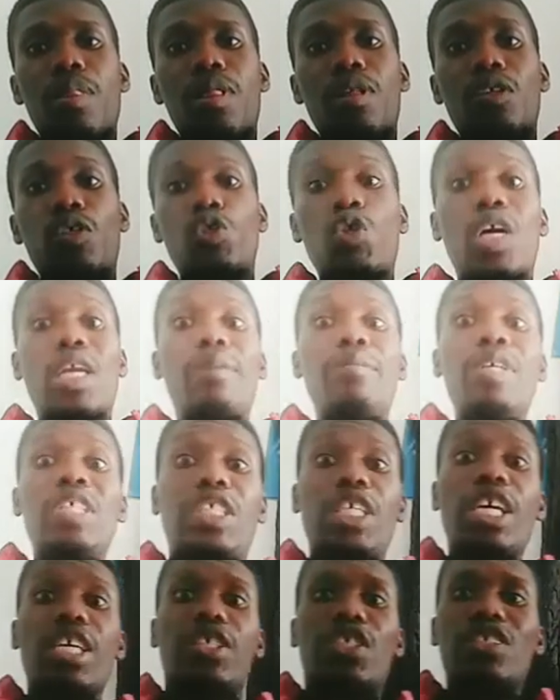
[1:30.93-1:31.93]
your
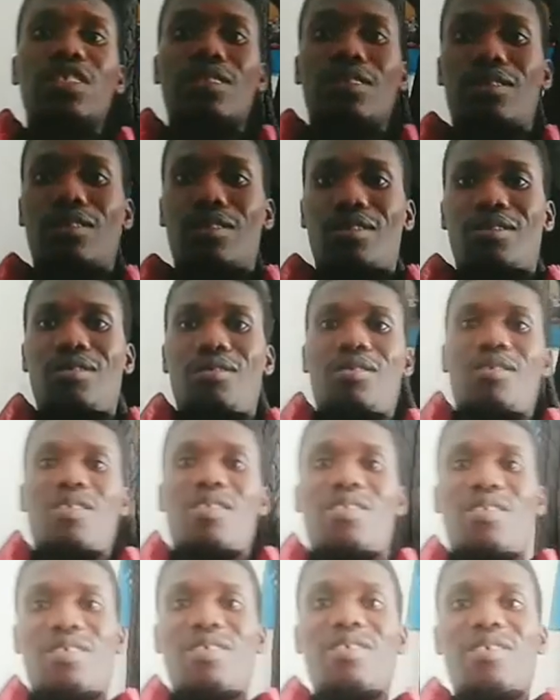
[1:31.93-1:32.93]
limitations,
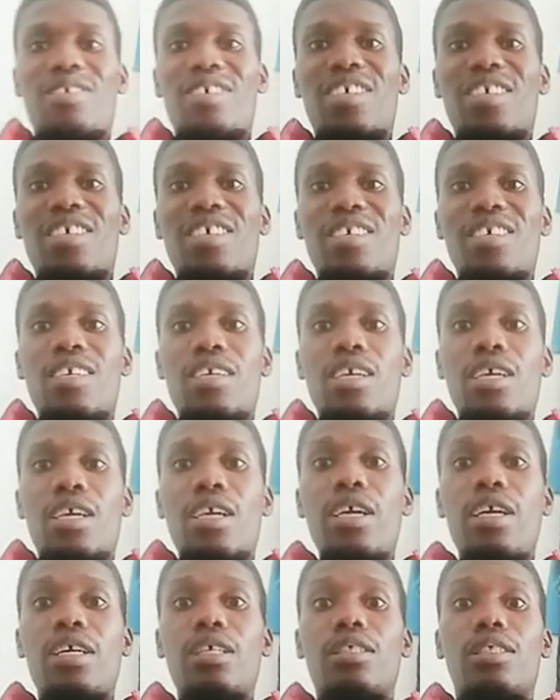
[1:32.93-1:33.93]
he
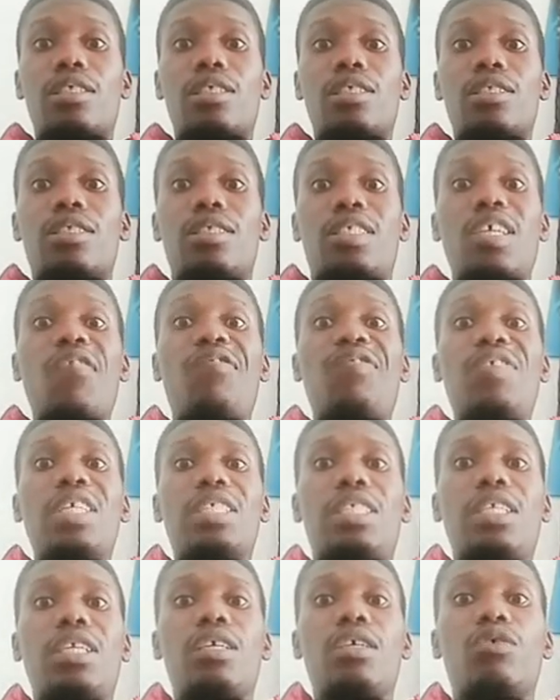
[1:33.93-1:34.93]
is
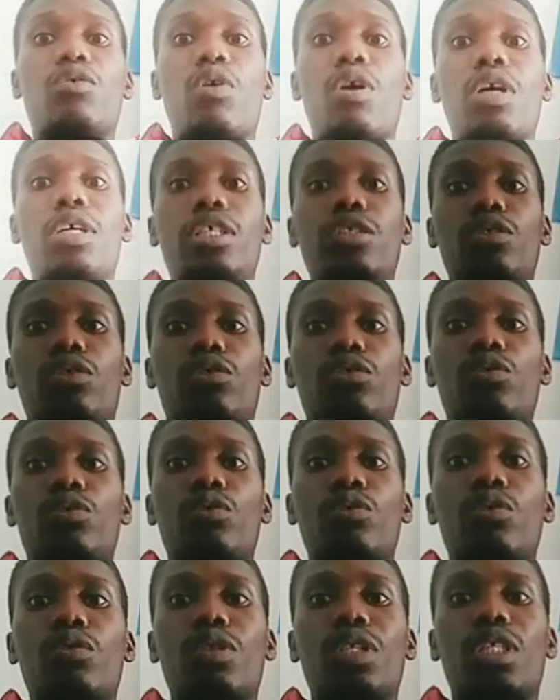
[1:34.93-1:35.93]
definitely going
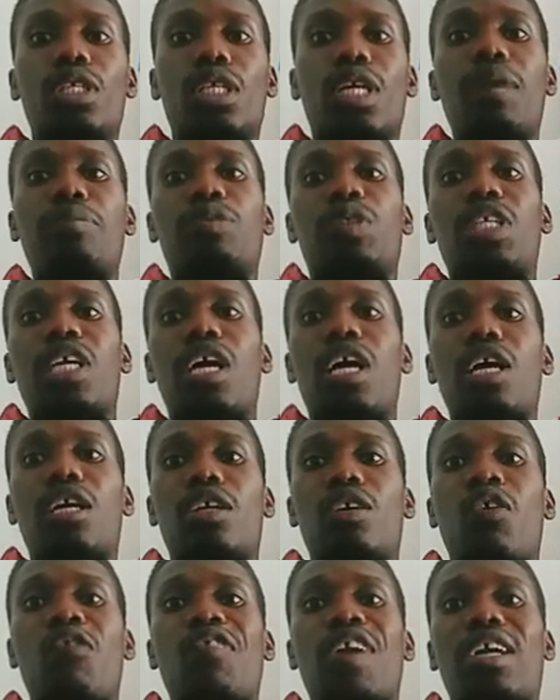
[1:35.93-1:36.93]
to capture
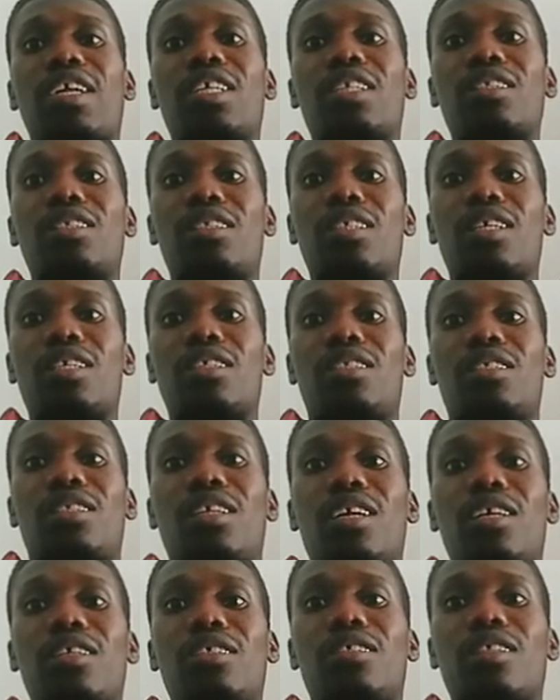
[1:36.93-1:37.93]
over it and
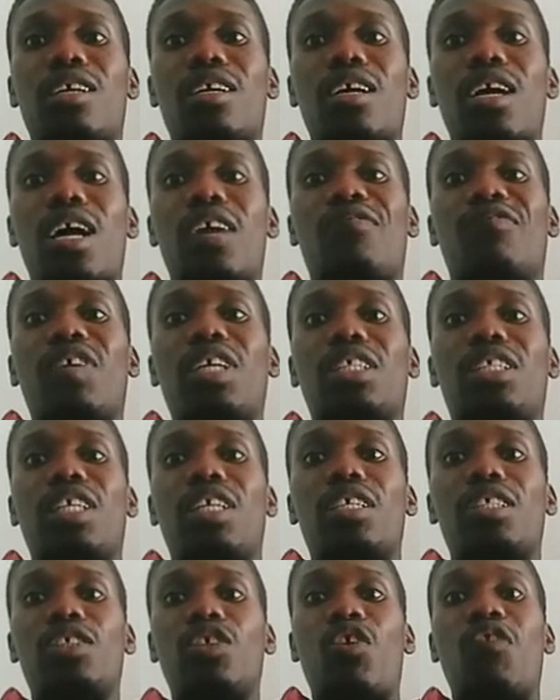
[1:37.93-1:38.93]
take
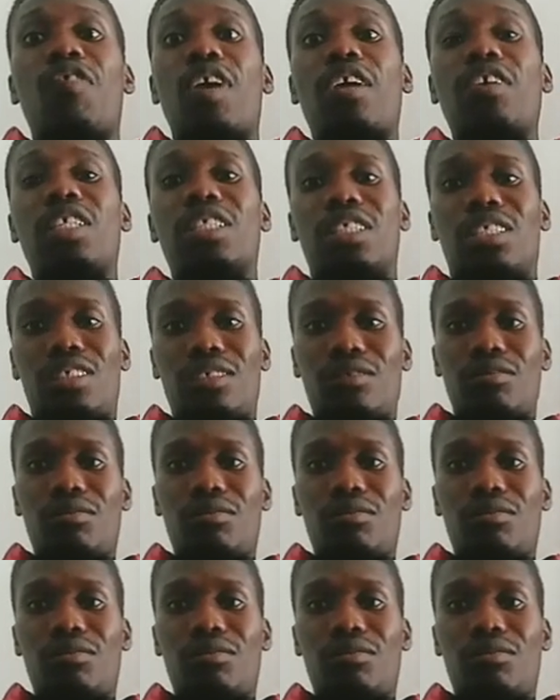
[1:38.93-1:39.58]
advantage over it.